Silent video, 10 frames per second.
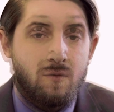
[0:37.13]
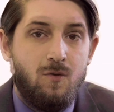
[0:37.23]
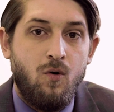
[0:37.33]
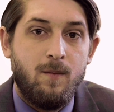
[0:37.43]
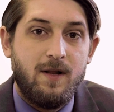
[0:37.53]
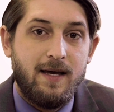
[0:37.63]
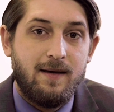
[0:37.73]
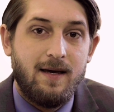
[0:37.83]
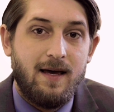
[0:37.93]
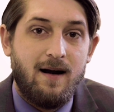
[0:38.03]

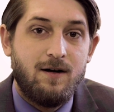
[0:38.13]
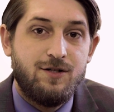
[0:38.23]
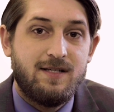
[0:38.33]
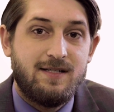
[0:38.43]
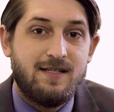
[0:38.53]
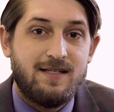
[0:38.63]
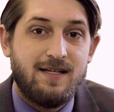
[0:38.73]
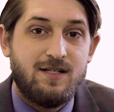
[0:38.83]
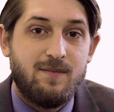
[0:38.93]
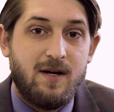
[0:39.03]
Normally, in our justice system,